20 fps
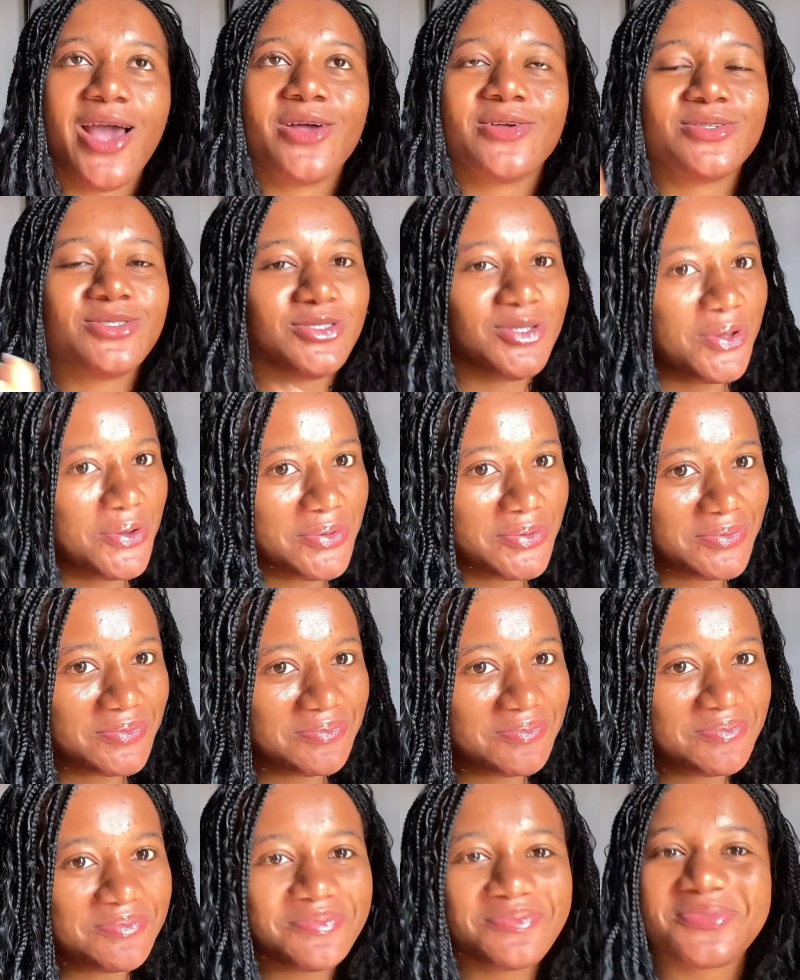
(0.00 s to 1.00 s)

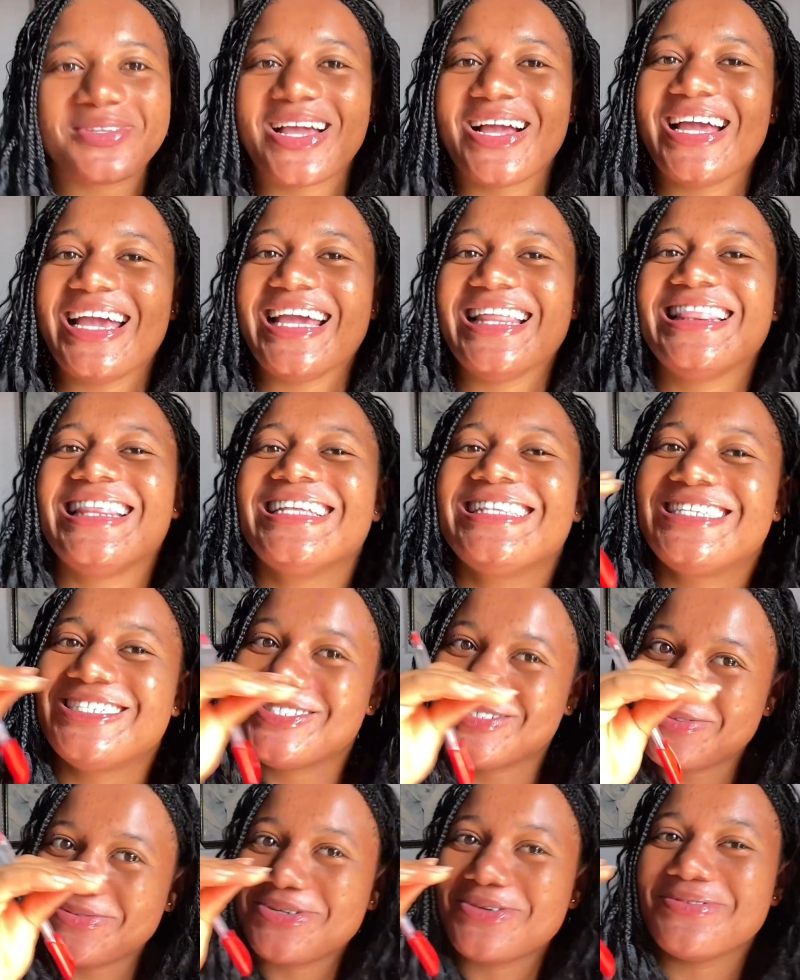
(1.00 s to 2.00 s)
So in the
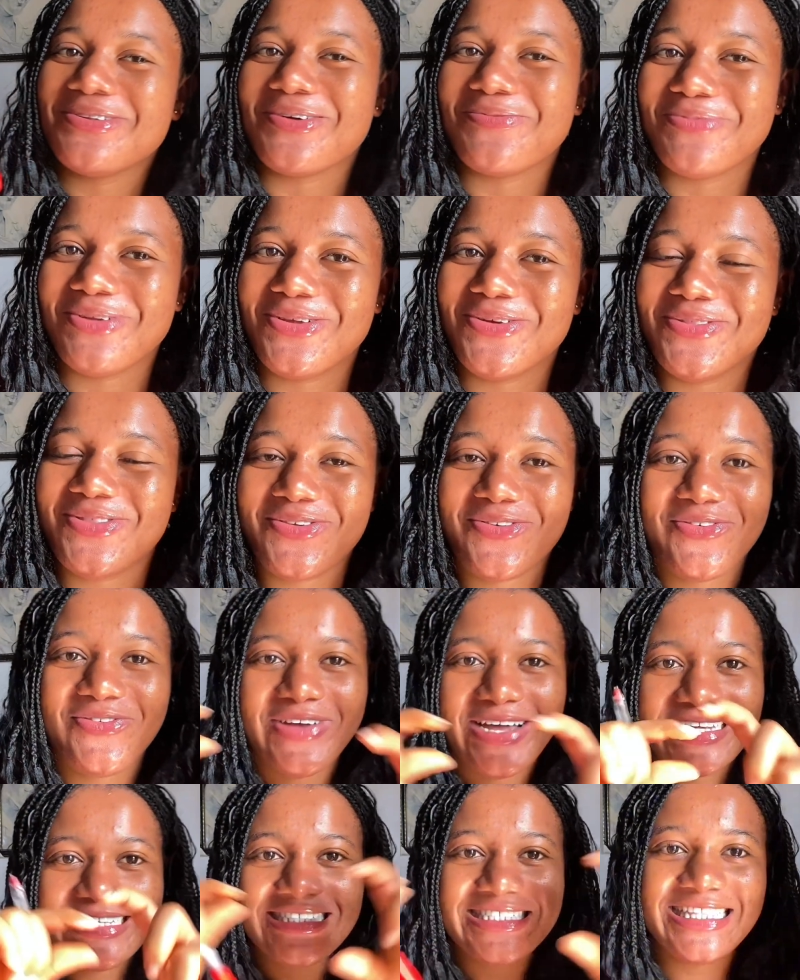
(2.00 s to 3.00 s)
description down below, the
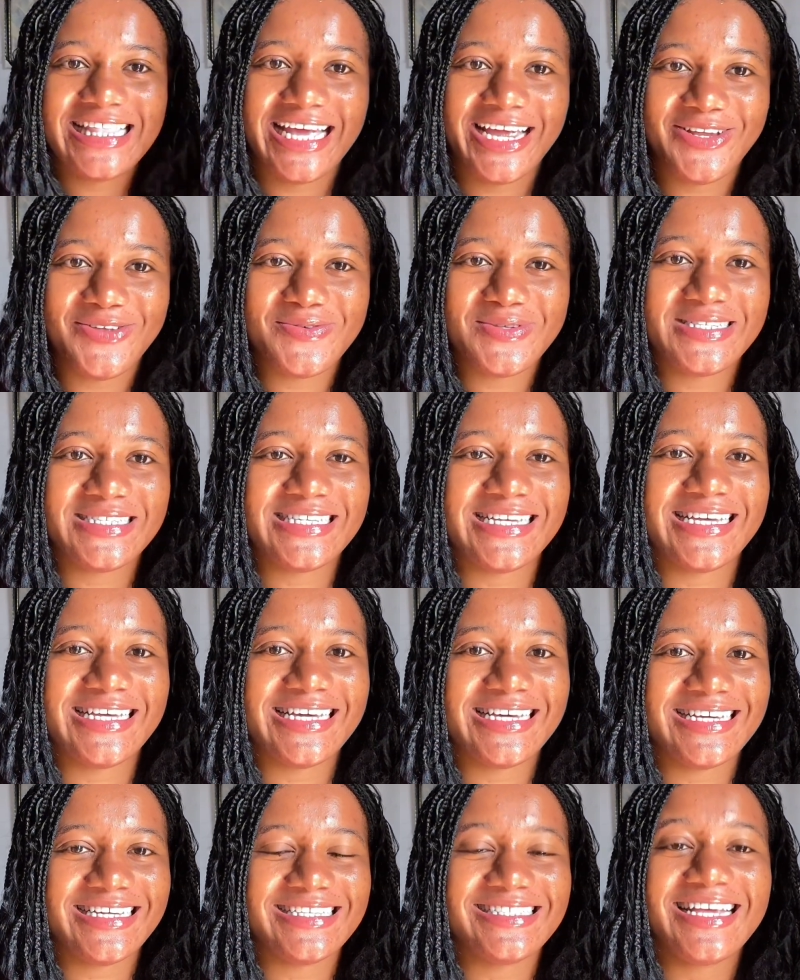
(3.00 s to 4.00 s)
first thing you see
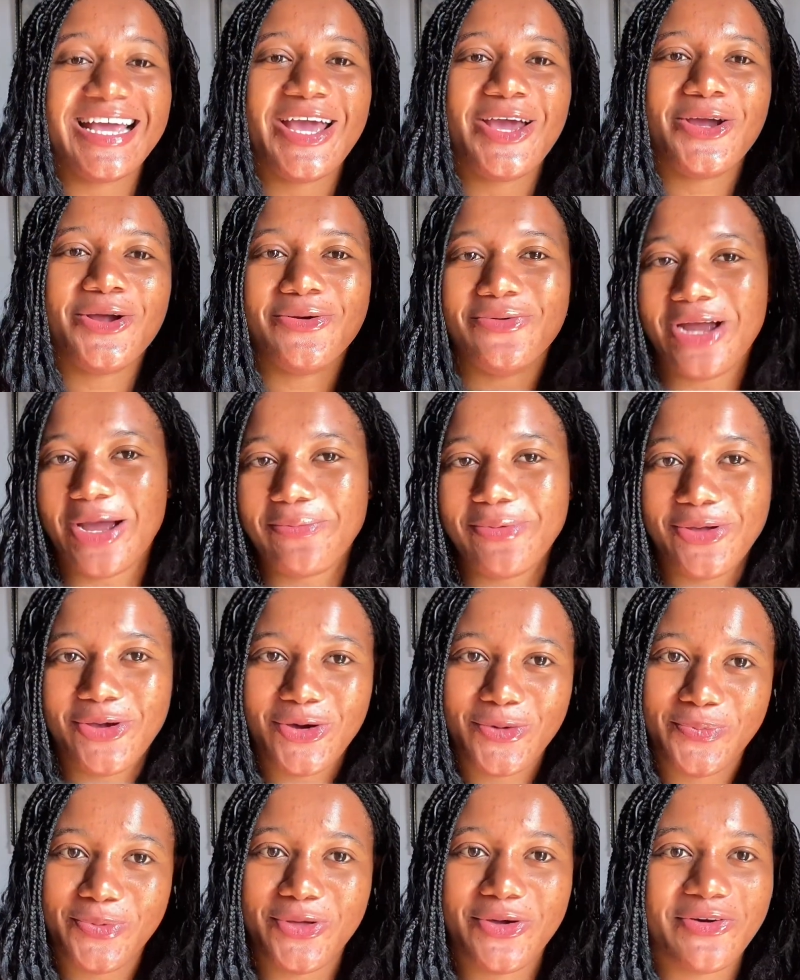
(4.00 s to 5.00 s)
is grab a
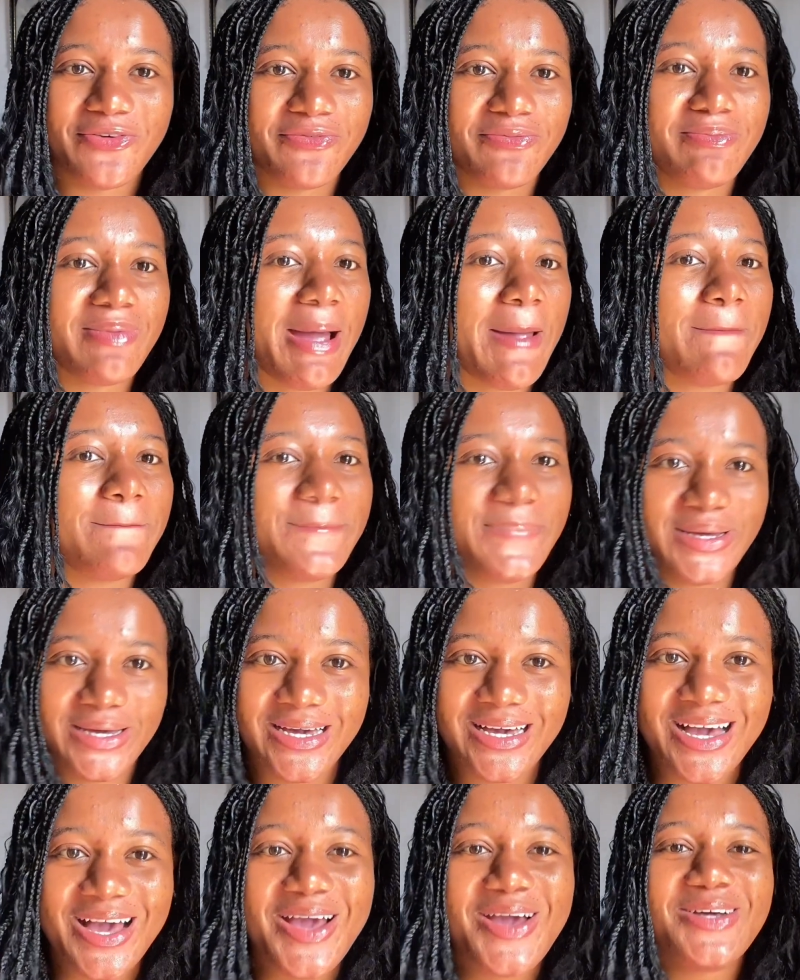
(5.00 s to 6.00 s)
copy of my
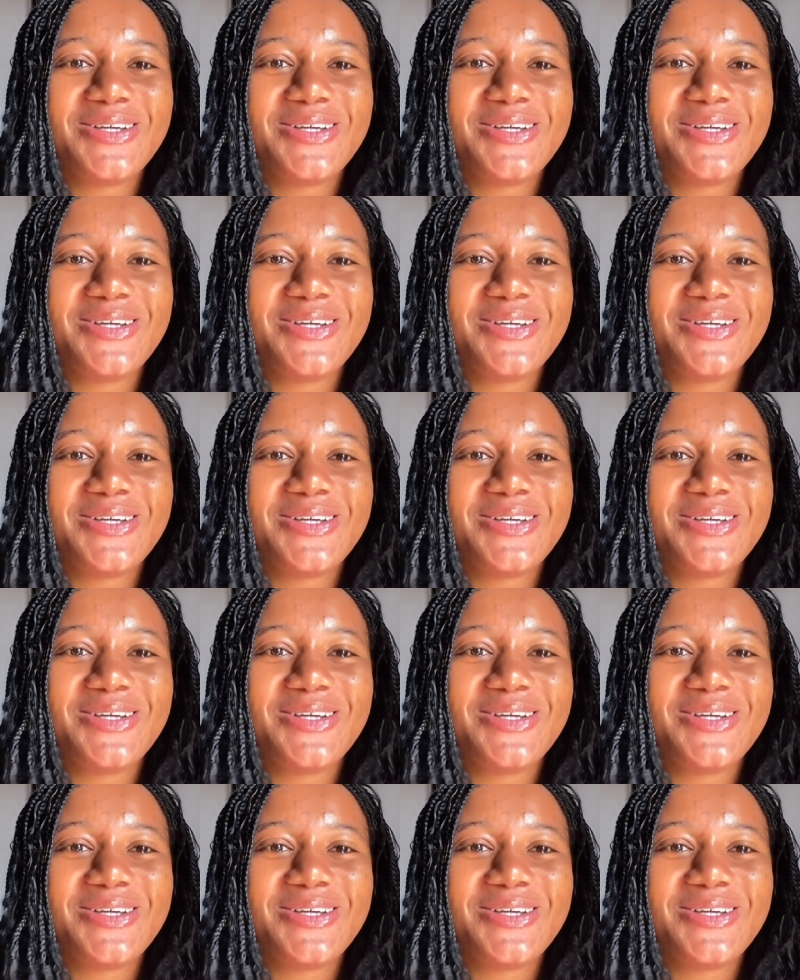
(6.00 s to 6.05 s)
book.